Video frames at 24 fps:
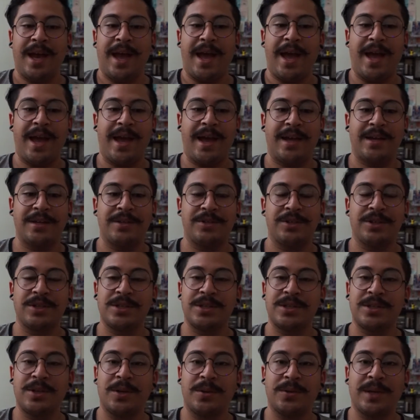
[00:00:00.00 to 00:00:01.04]
and
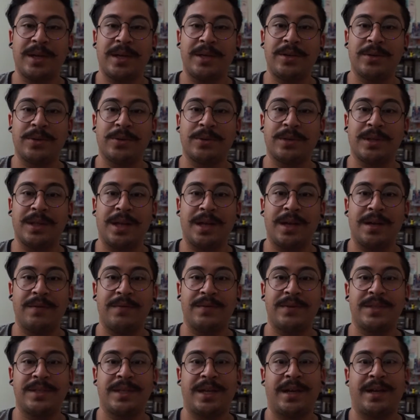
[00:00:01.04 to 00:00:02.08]
just know that you're
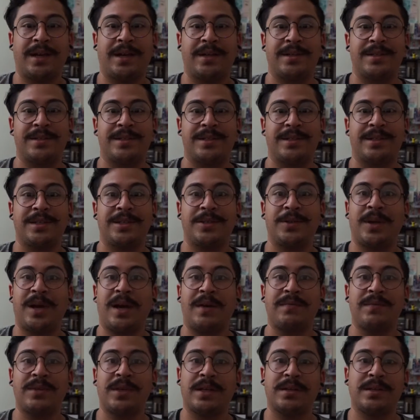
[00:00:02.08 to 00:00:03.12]
loved and you
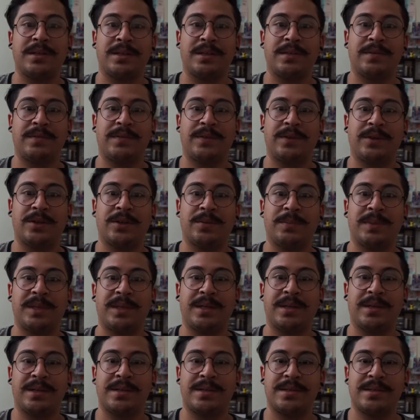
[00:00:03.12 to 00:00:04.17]
have nothing to fear,
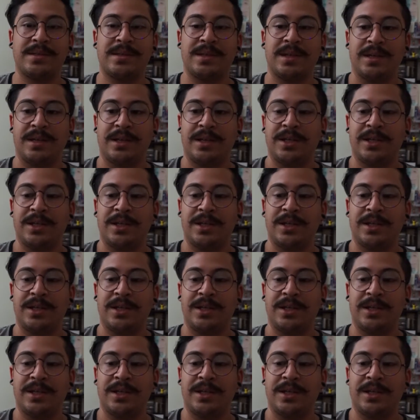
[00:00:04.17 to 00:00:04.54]
because